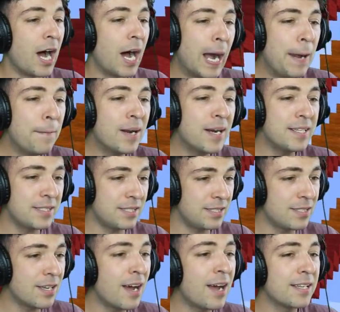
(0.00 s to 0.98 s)
I might
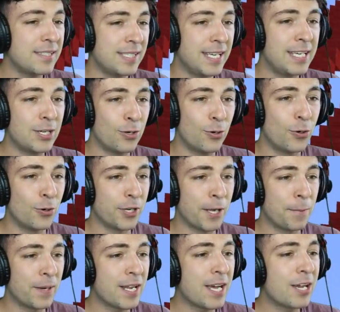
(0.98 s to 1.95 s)
start in
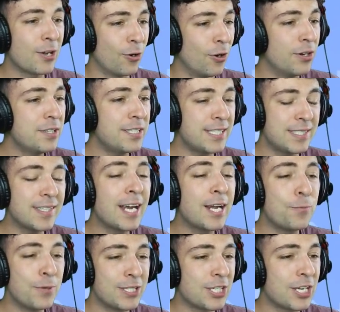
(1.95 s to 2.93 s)
order, but I can't
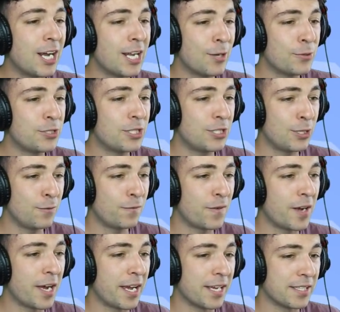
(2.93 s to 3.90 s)
decide which color we should do
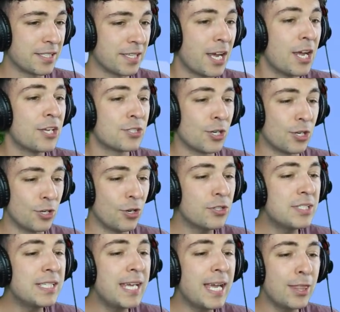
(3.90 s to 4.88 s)
first. So
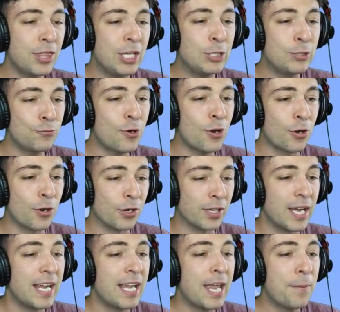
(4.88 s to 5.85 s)
not to get things
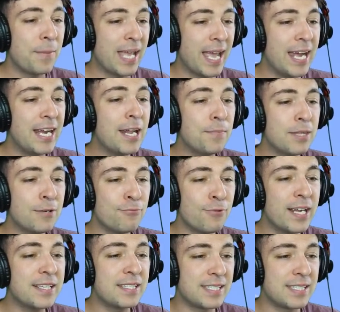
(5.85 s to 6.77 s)
wrong, let me head up the red